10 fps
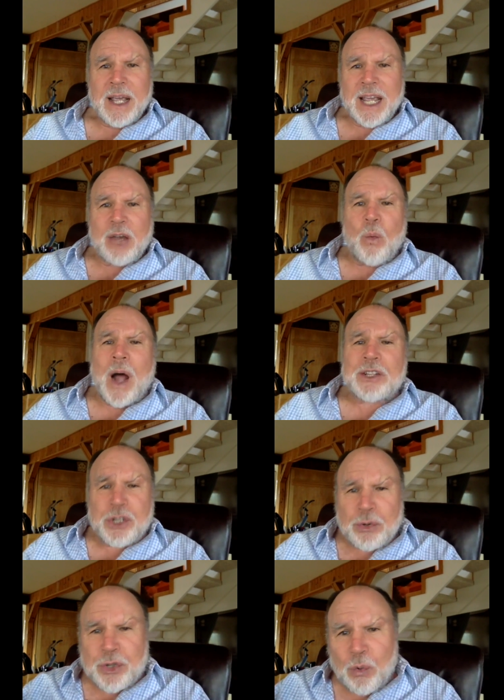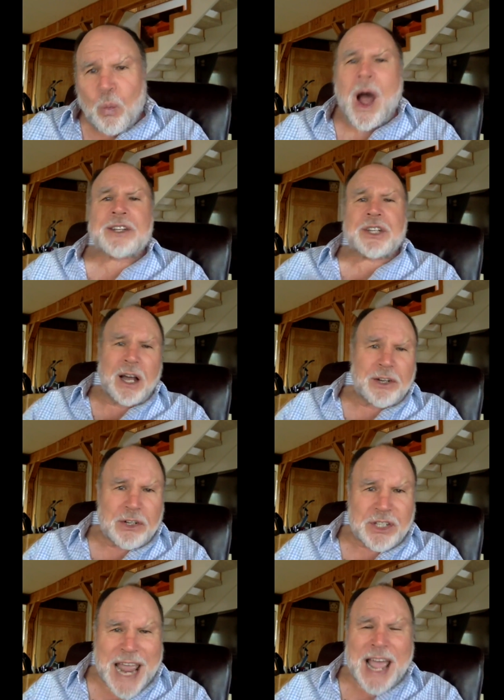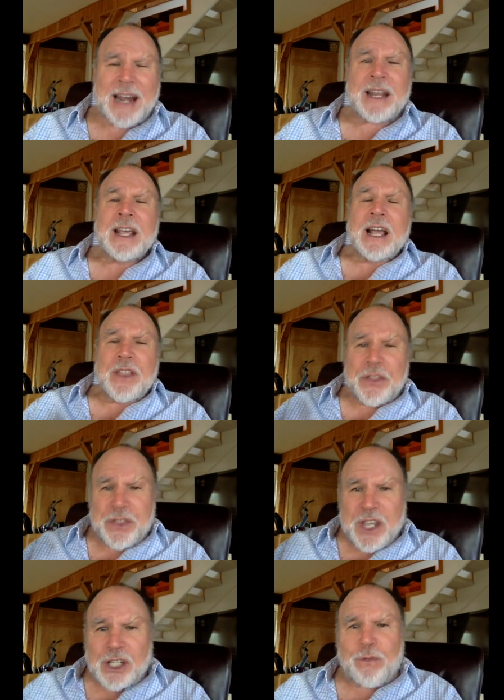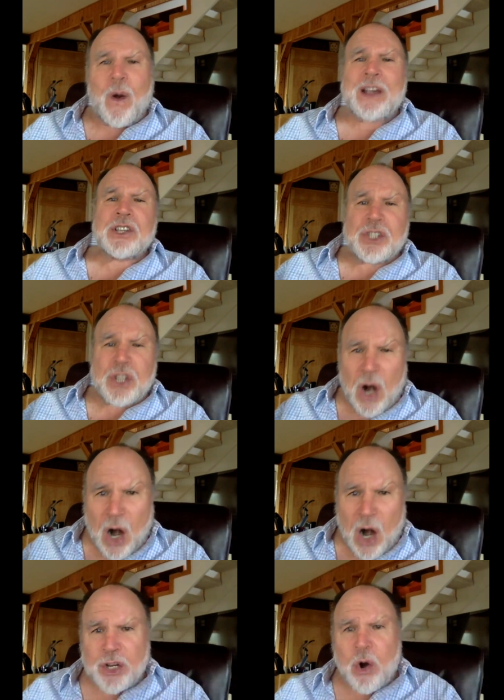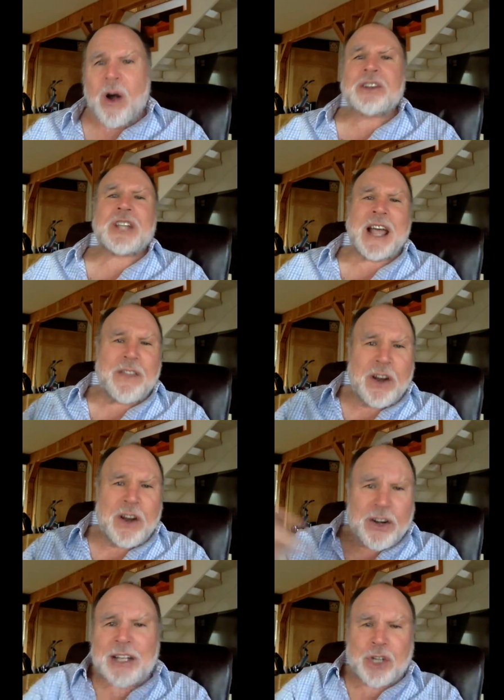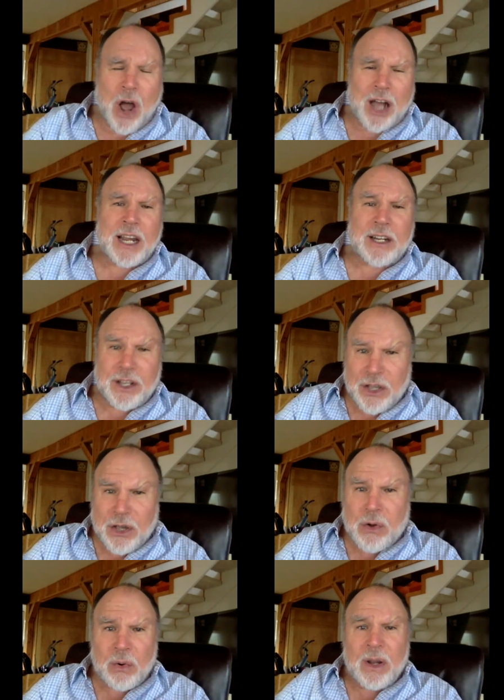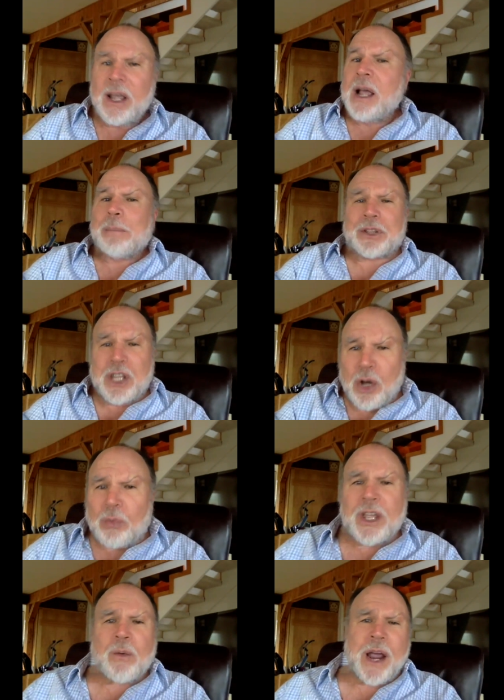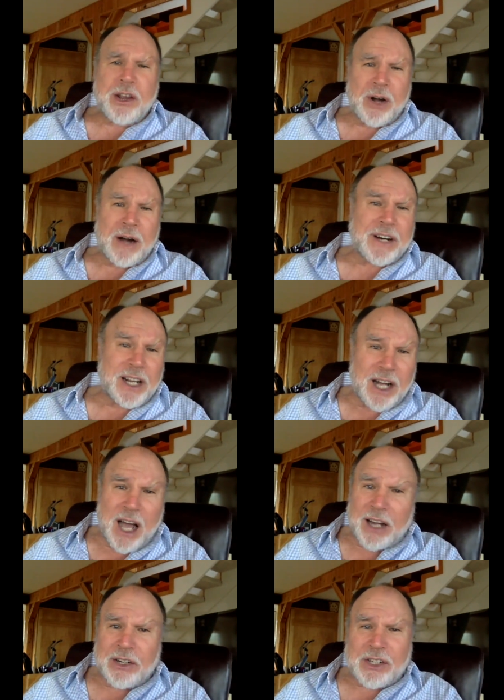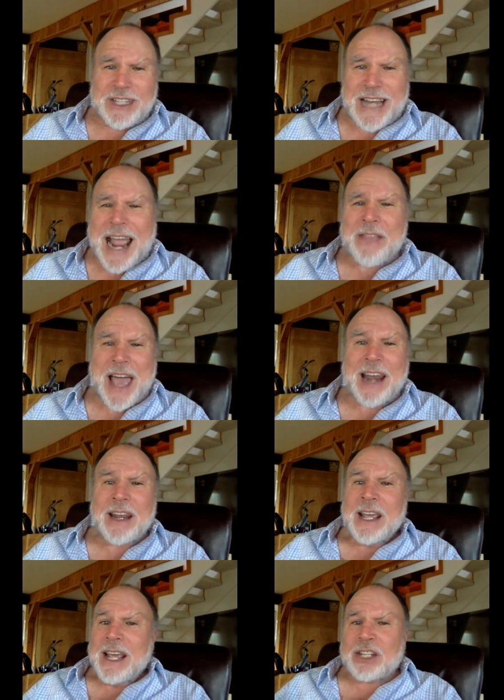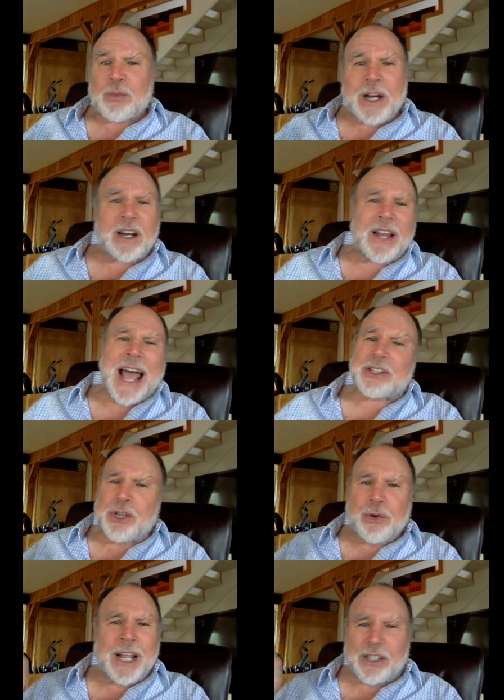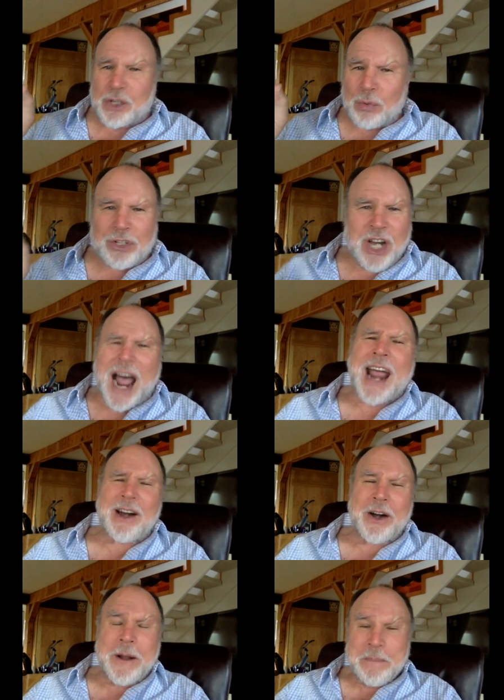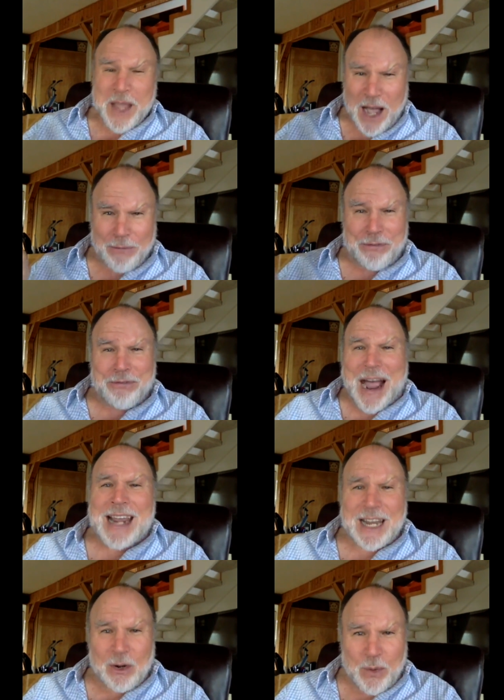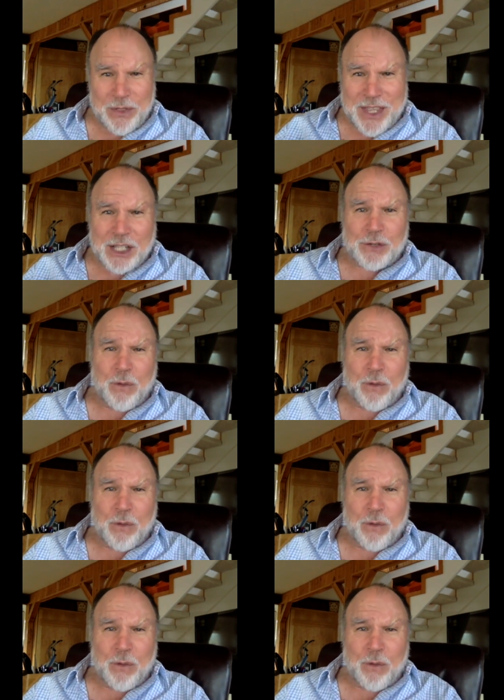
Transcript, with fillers: He wants you to want to understand that these voices aren't yours and they're not talking to you. But the only way you're ever going to understand that is when at last you get so tired of fighting with these